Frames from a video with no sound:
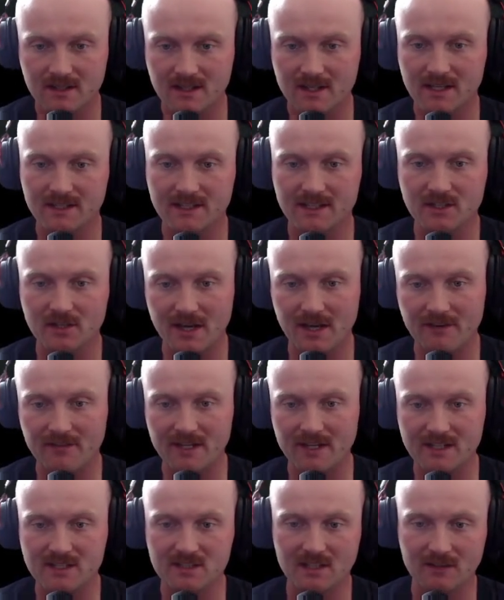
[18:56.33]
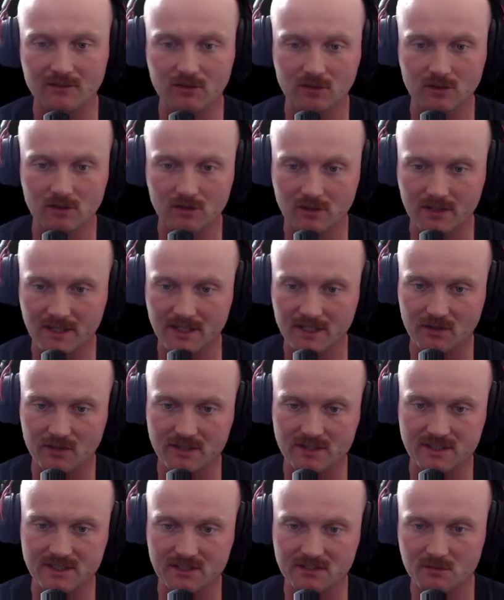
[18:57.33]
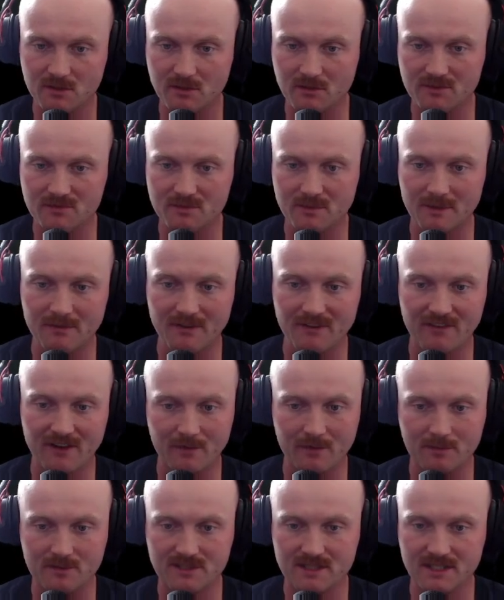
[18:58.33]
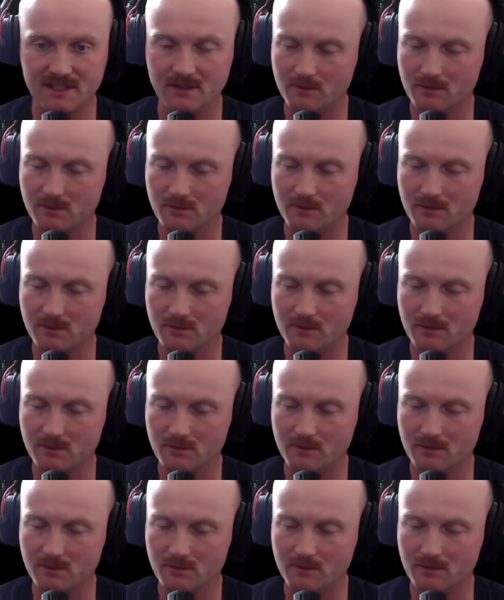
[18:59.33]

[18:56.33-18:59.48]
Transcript: And then you have each level increases movement speed by 5%,